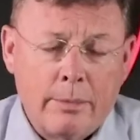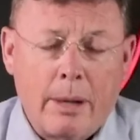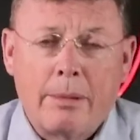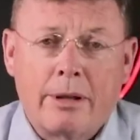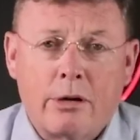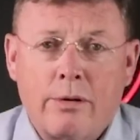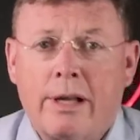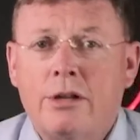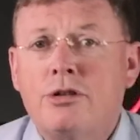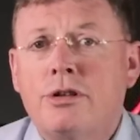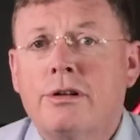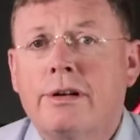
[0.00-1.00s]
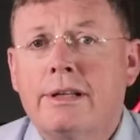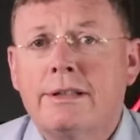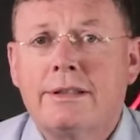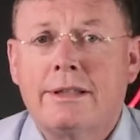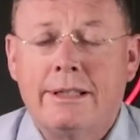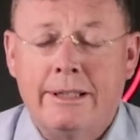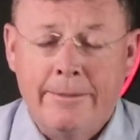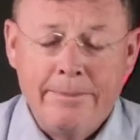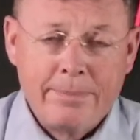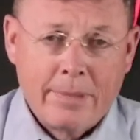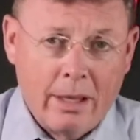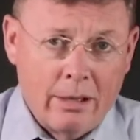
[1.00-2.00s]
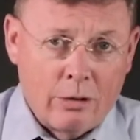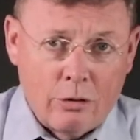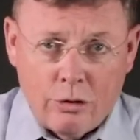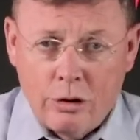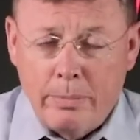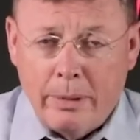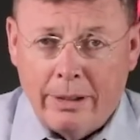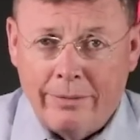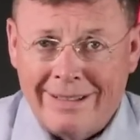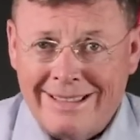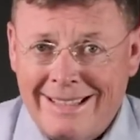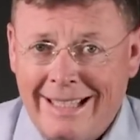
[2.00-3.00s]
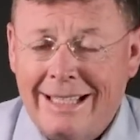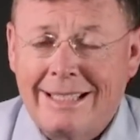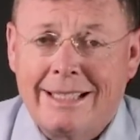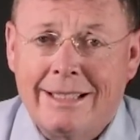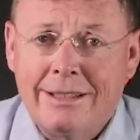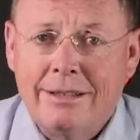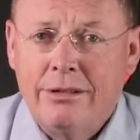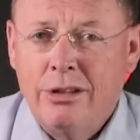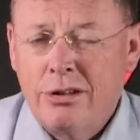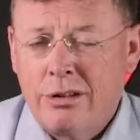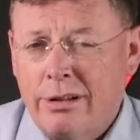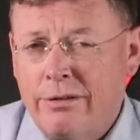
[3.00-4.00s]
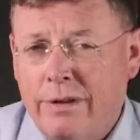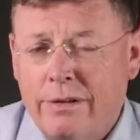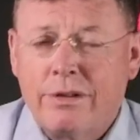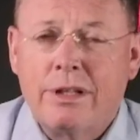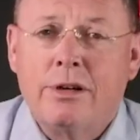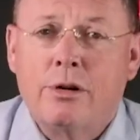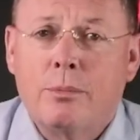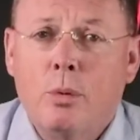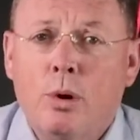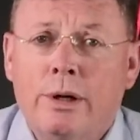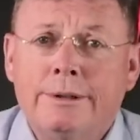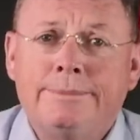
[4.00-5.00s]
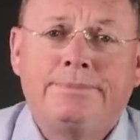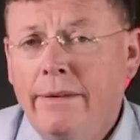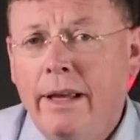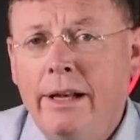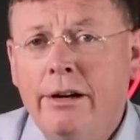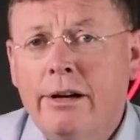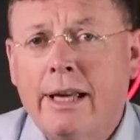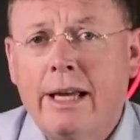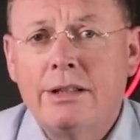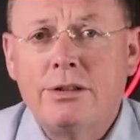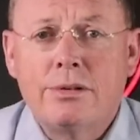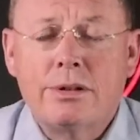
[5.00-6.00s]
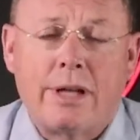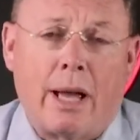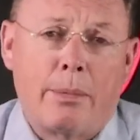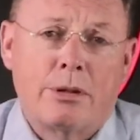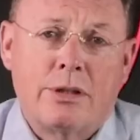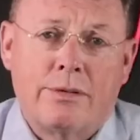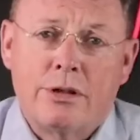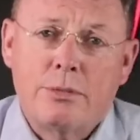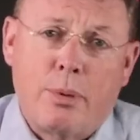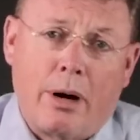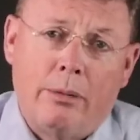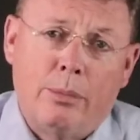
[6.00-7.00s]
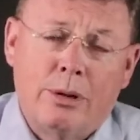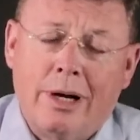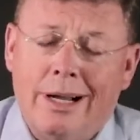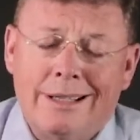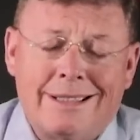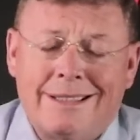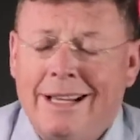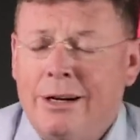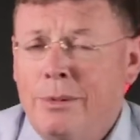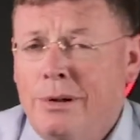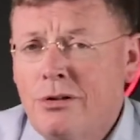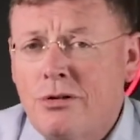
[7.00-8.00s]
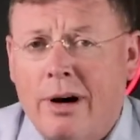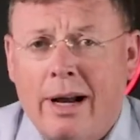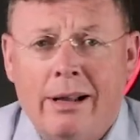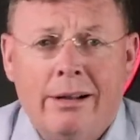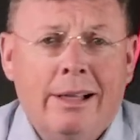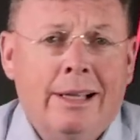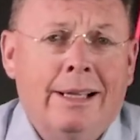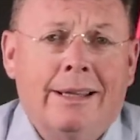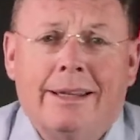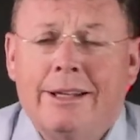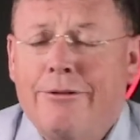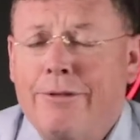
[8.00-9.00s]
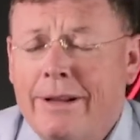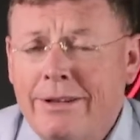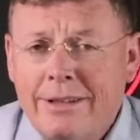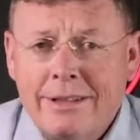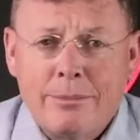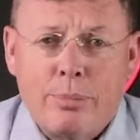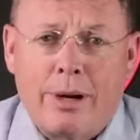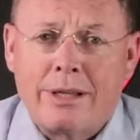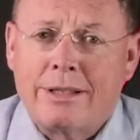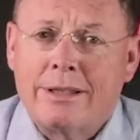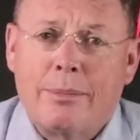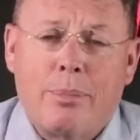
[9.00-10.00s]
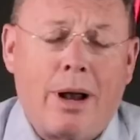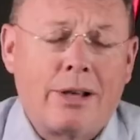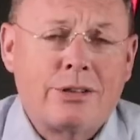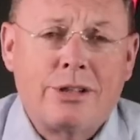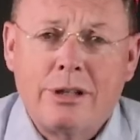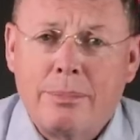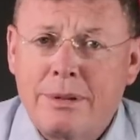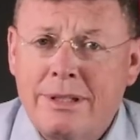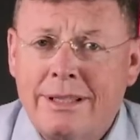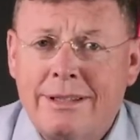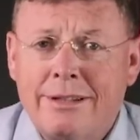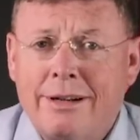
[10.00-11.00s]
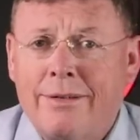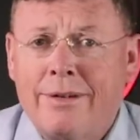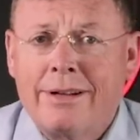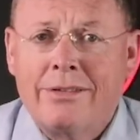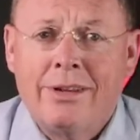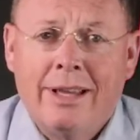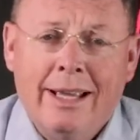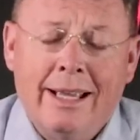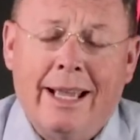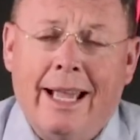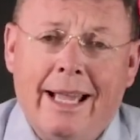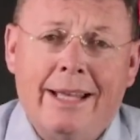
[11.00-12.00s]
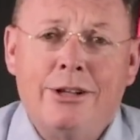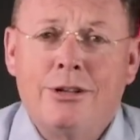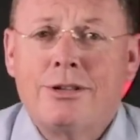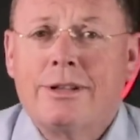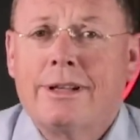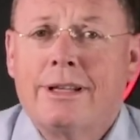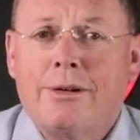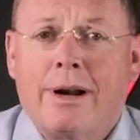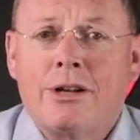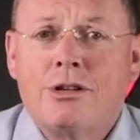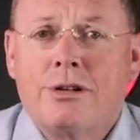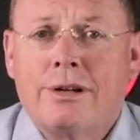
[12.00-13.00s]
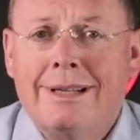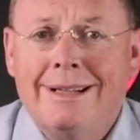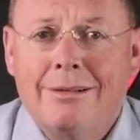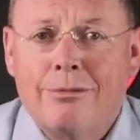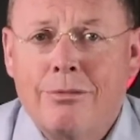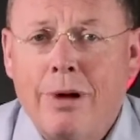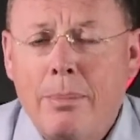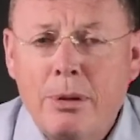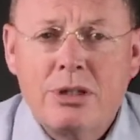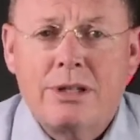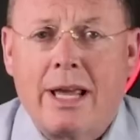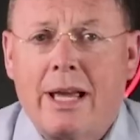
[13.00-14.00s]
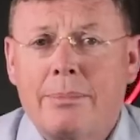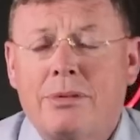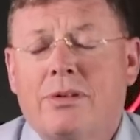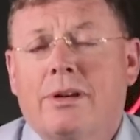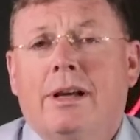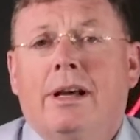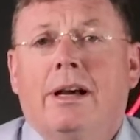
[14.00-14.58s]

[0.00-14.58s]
Remember, the grand jury is the group of citizens, usually 15 or more, that hear a case to establish if there's probable cause. It's not a real trial. The defense isn't present. The prosecutor presents their evidence, and usually the grand jury rubber stamps